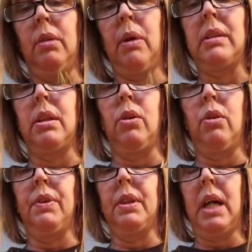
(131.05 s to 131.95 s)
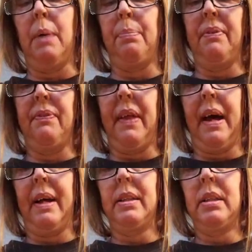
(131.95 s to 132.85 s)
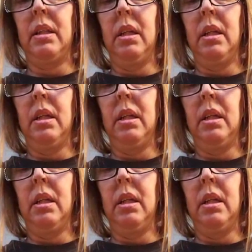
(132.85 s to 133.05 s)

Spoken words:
resin over the top of that